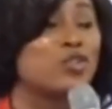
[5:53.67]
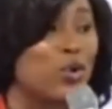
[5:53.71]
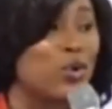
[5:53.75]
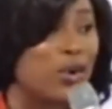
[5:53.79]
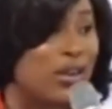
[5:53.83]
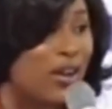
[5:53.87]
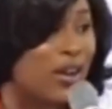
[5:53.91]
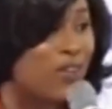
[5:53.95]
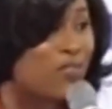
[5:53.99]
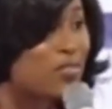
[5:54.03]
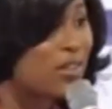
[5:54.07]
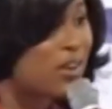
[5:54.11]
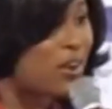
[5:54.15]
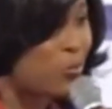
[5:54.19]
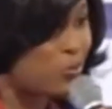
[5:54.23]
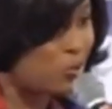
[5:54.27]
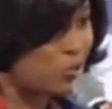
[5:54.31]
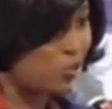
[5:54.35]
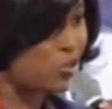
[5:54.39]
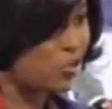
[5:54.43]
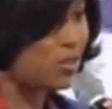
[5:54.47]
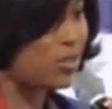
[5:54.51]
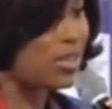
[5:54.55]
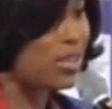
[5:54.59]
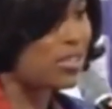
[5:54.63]
enough, then I'll
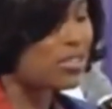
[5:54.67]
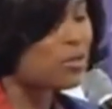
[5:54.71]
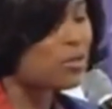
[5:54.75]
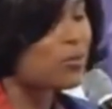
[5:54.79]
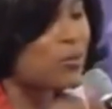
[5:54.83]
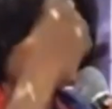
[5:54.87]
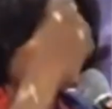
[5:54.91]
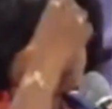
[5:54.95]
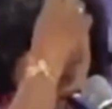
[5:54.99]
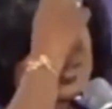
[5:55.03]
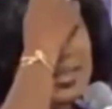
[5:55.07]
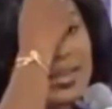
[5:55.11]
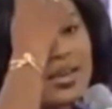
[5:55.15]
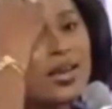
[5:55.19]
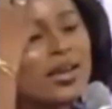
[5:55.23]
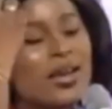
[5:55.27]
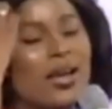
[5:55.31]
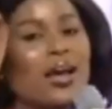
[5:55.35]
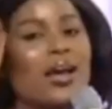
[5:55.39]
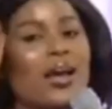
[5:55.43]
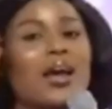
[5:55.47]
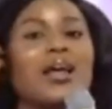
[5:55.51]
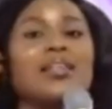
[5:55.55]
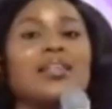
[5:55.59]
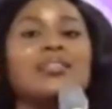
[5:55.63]
put you in that space.
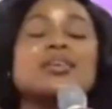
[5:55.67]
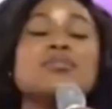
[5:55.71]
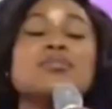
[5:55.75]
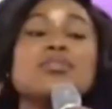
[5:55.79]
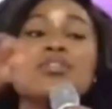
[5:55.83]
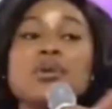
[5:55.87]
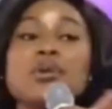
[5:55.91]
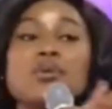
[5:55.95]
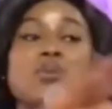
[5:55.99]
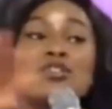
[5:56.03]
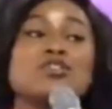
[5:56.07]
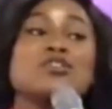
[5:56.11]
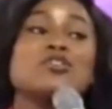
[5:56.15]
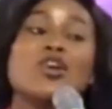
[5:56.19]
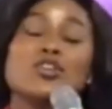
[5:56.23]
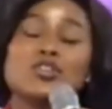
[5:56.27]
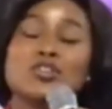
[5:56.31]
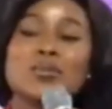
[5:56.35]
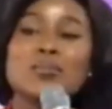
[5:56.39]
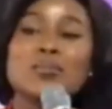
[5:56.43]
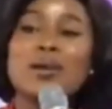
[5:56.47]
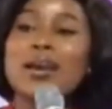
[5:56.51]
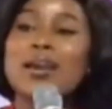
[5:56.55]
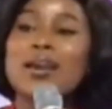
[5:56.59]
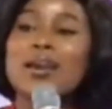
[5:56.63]
TV3 was not
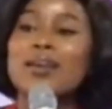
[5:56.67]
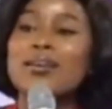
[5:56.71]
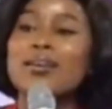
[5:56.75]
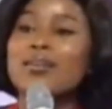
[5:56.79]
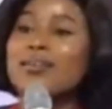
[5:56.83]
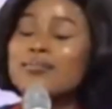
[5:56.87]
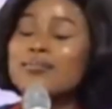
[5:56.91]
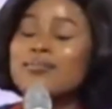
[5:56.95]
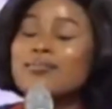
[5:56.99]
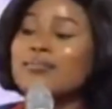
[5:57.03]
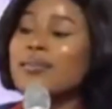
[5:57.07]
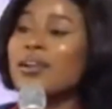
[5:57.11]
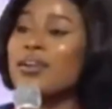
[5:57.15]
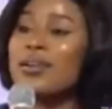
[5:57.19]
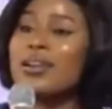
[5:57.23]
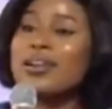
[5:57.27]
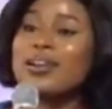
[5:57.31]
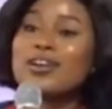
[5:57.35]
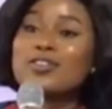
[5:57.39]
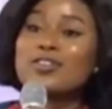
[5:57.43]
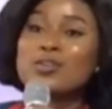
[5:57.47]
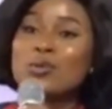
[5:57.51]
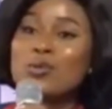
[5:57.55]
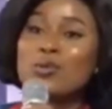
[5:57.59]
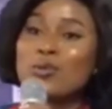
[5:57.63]
on my
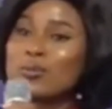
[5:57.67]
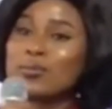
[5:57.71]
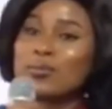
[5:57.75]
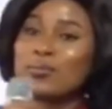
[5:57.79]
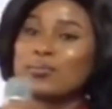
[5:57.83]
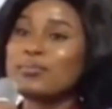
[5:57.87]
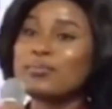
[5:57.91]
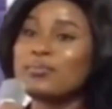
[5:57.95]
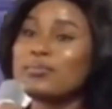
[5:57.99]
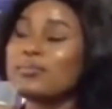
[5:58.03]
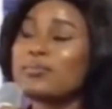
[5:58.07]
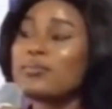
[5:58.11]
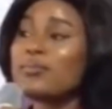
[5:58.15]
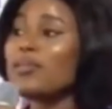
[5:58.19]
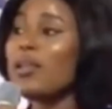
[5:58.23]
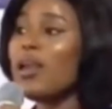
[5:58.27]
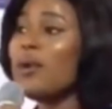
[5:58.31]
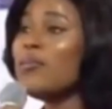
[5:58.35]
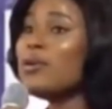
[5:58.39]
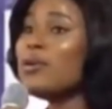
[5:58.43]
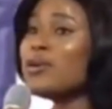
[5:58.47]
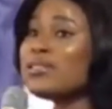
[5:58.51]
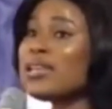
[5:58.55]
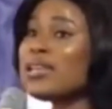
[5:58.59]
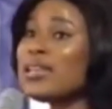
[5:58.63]
radar at all.
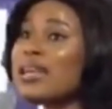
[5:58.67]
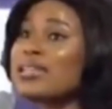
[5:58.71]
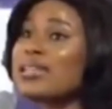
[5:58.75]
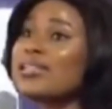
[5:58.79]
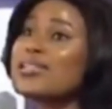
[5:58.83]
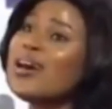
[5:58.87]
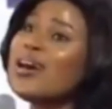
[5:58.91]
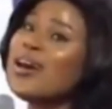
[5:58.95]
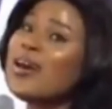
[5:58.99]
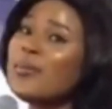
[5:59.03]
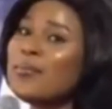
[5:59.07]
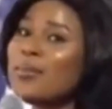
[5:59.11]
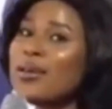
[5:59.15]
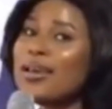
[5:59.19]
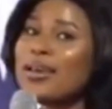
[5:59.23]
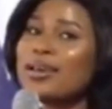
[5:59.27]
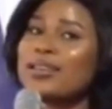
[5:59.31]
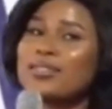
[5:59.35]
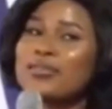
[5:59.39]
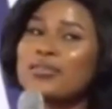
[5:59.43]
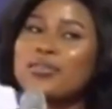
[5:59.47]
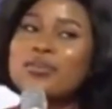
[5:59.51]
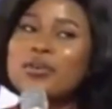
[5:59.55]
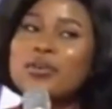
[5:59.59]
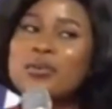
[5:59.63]
Because at that time,
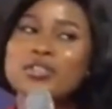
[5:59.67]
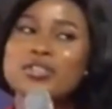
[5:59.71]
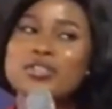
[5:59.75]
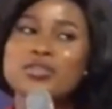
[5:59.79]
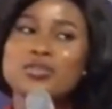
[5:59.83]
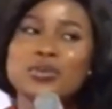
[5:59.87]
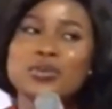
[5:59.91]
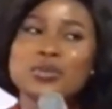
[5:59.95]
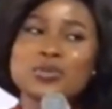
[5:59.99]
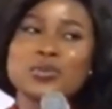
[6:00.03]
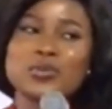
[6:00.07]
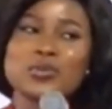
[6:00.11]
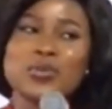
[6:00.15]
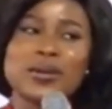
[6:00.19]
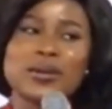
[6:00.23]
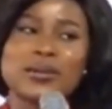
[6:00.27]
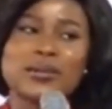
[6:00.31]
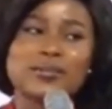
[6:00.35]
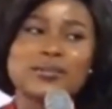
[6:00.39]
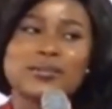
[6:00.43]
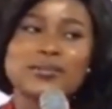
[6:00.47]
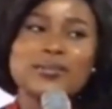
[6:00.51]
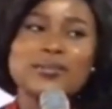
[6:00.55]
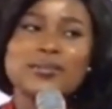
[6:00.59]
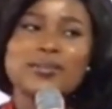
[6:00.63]
TV3 wasn't doing too
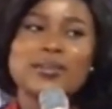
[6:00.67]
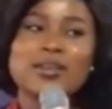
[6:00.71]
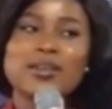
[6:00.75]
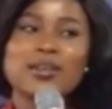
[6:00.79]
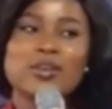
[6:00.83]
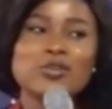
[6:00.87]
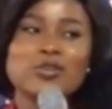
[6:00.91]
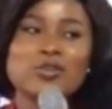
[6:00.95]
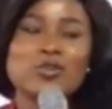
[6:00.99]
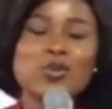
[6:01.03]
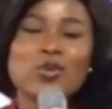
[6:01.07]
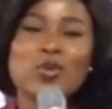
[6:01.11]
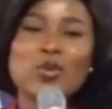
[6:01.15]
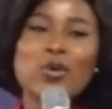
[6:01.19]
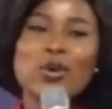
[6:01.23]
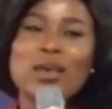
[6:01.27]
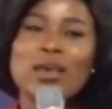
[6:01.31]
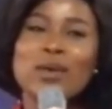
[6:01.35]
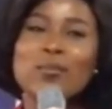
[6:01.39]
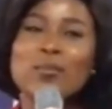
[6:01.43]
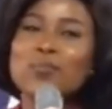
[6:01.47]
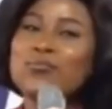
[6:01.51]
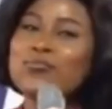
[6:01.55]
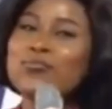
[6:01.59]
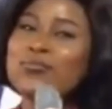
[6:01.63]
well. So
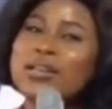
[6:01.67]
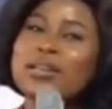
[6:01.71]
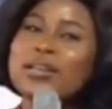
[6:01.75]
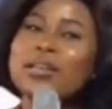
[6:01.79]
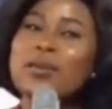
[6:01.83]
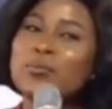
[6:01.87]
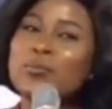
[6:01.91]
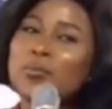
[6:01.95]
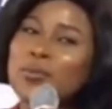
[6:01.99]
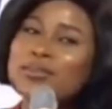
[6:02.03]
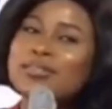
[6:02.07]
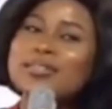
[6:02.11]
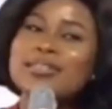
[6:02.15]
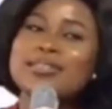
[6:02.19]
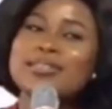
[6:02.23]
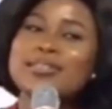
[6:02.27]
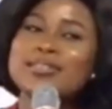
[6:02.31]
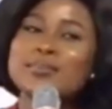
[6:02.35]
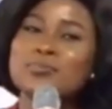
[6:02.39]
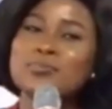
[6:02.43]
it really wasn't